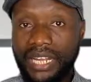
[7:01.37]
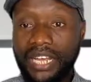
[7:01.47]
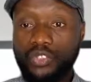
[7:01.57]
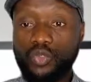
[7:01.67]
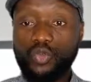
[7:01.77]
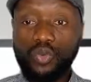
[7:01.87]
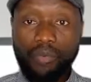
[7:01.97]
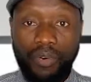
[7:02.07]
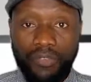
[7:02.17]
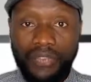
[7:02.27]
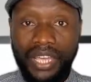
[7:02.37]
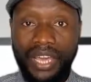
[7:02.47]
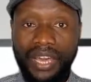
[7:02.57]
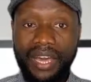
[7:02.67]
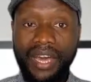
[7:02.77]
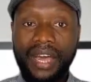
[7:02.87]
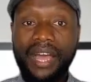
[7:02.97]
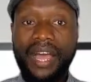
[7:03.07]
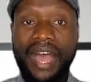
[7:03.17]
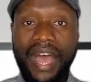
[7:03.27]
night to remove the car
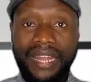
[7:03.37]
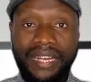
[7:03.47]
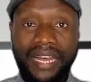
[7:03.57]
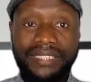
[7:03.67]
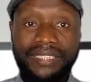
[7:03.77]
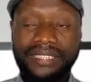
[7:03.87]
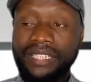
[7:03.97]
at that